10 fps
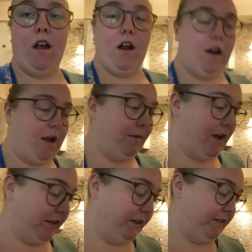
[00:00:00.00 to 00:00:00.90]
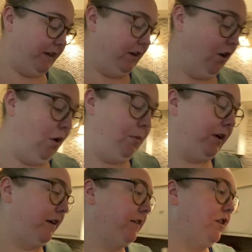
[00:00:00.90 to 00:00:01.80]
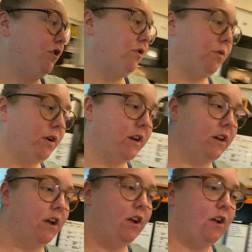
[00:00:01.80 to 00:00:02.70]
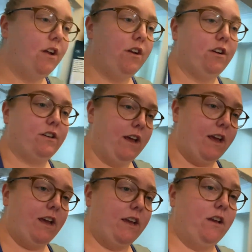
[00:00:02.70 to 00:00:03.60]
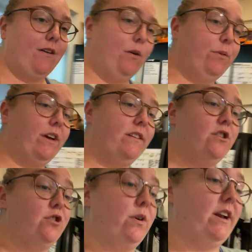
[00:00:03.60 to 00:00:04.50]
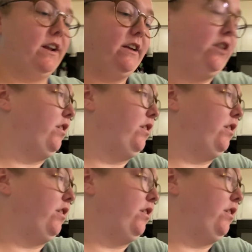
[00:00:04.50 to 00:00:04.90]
right, I'm gonna end this here. Hope you guys enjoyed your day. Hope you guys enjoyed your